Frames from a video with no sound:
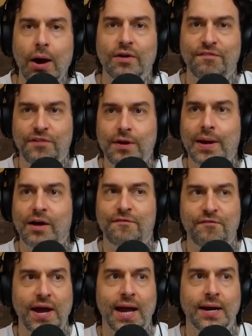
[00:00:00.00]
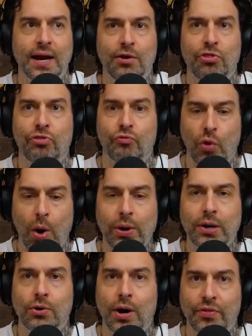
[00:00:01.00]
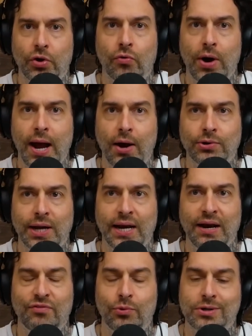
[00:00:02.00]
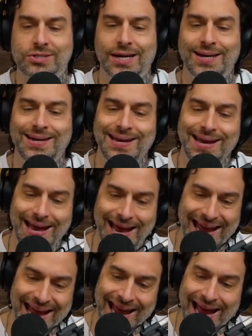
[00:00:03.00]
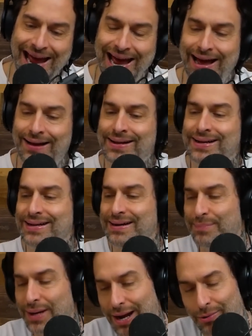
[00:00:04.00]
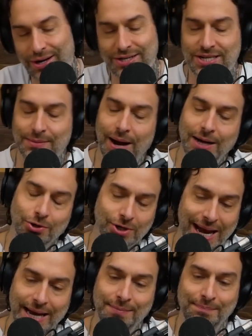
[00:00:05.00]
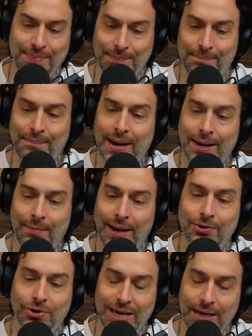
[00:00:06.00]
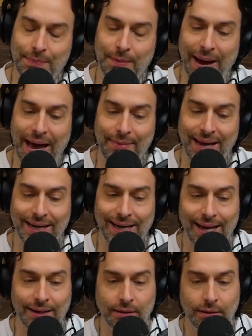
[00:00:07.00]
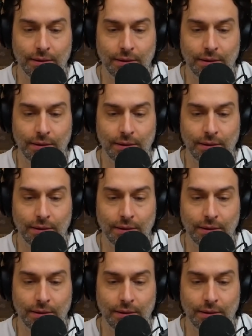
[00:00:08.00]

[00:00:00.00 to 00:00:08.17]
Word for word: out a female fan and throwing her on the ground, and everyone's like, yeah, but I want to see Michael Keaton be Batman again.